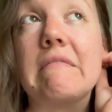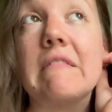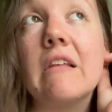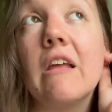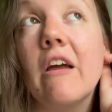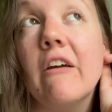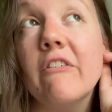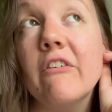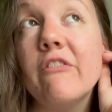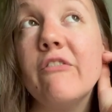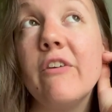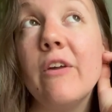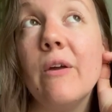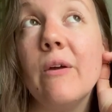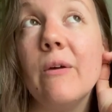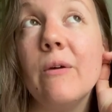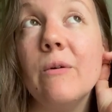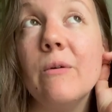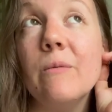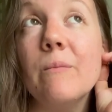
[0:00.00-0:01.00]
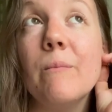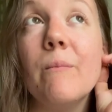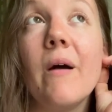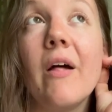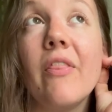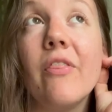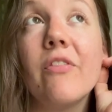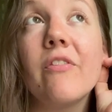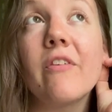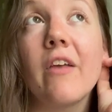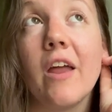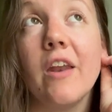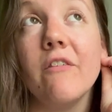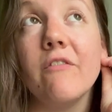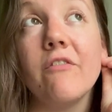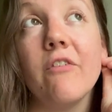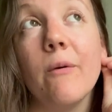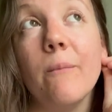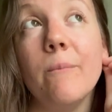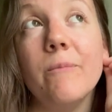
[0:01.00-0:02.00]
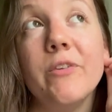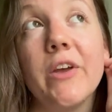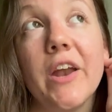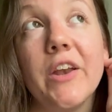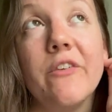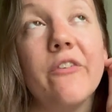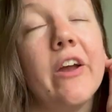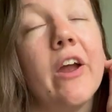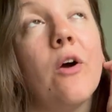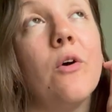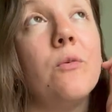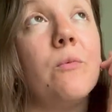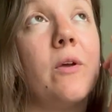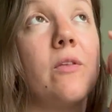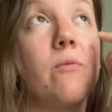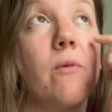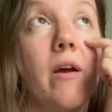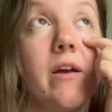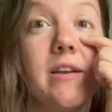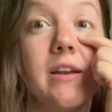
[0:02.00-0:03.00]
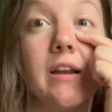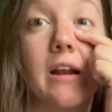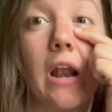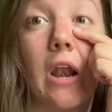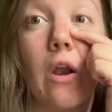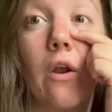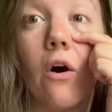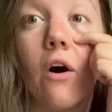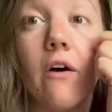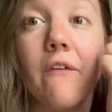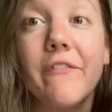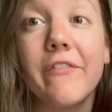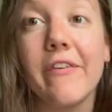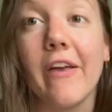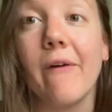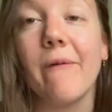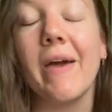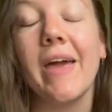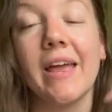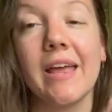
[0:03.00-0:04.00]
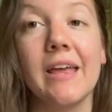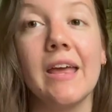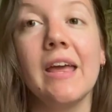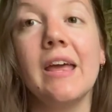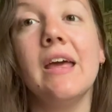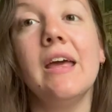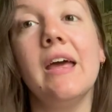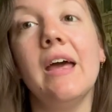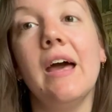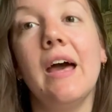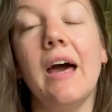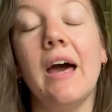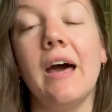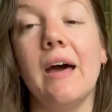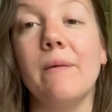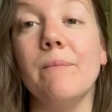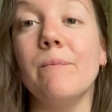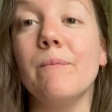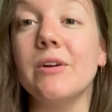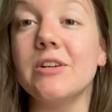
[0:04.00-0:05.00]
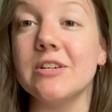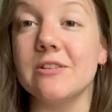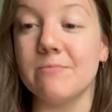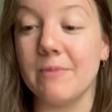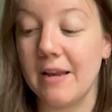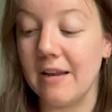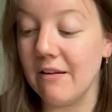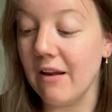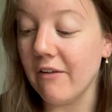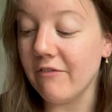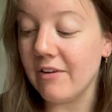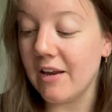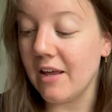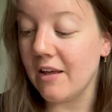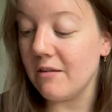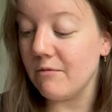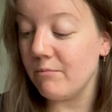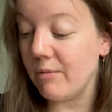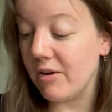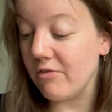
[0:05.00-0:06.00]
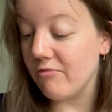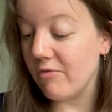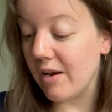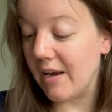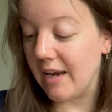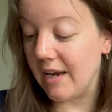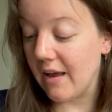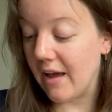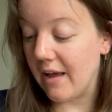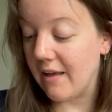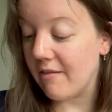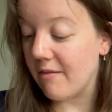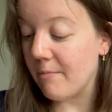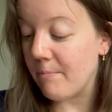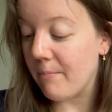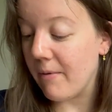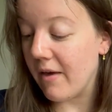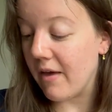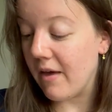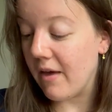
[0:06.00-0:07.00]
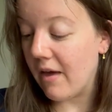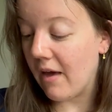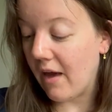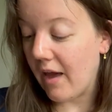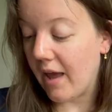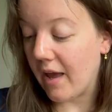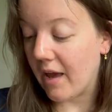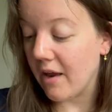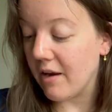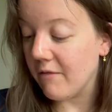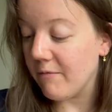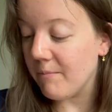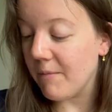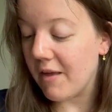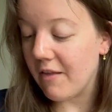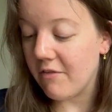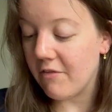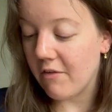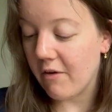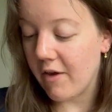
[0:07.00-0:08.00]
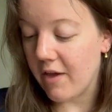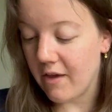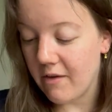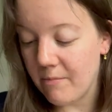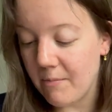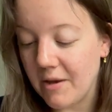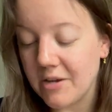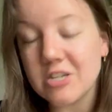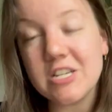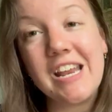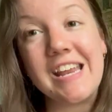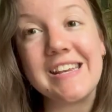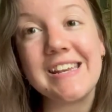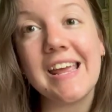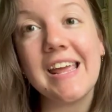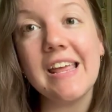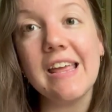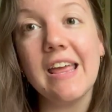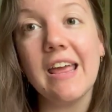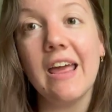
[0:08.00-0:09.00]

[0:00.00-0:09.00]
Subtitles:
of a few months, kind of from January onwards, where I did a lot of sewing, which has been lovely and been really nice, but I kind of miss doing as much knitting.